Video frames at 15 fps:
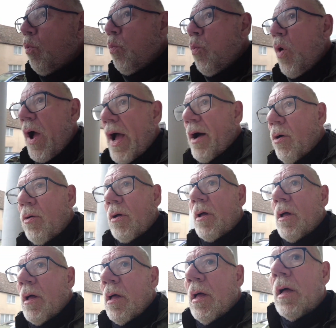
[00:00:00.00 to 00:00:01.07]
well,
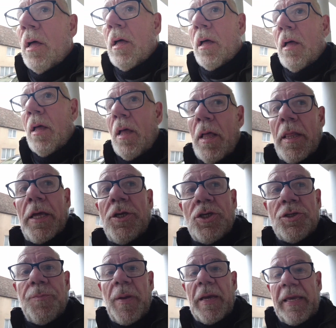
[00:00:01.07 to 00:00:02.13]
there
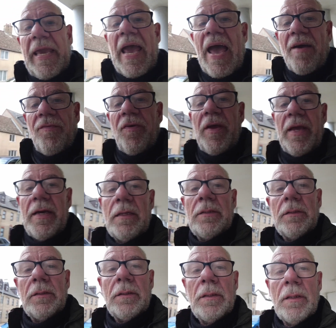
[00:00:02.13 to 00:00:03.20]
used to be a cafe here,
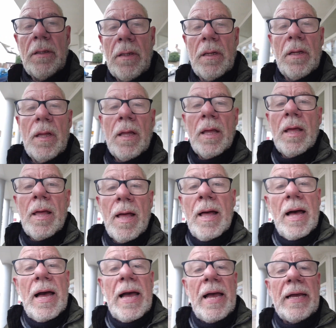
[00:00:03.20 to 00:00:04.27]

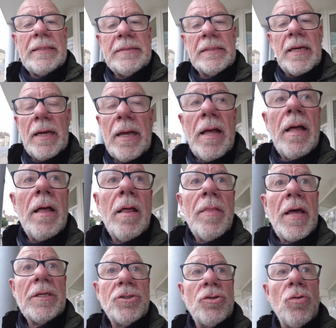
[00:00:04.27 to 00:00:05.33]
and
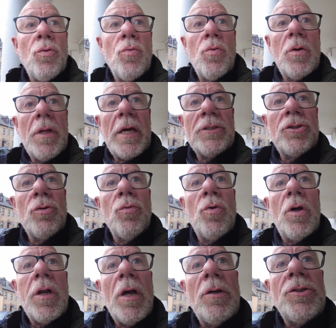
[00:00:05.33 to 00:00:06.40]
that's all
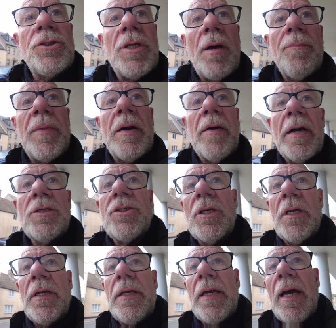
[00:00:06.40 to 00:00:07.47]
closed up now
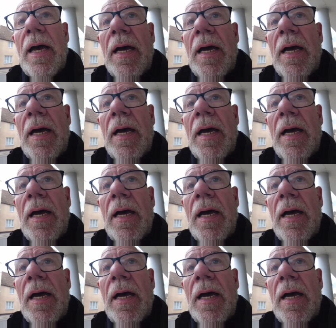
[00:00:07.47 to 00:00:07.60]
actually.